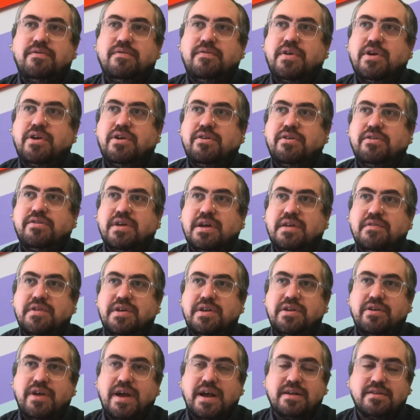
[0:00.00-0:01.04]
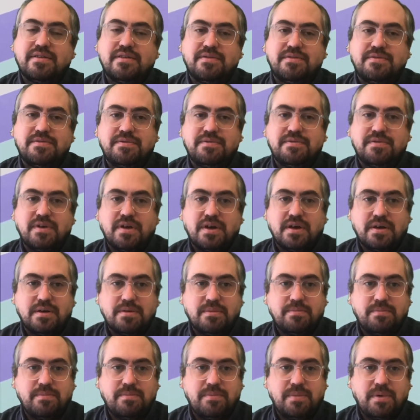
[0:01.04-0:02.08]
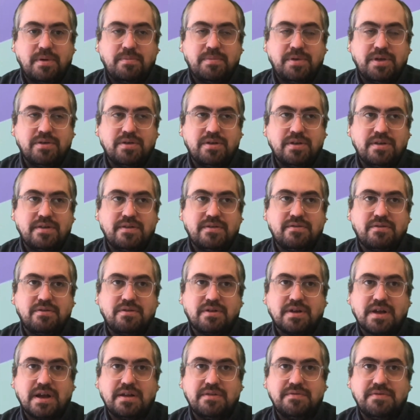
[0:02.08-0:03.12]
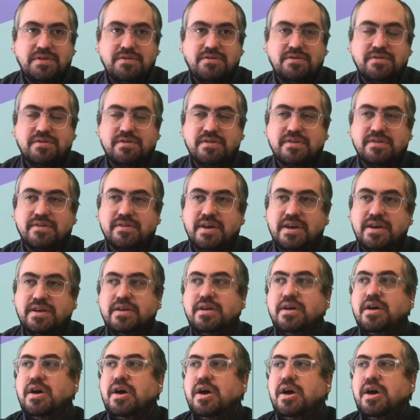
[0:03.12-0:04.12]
various kind of interactive uh, abilities or kind of features to the site.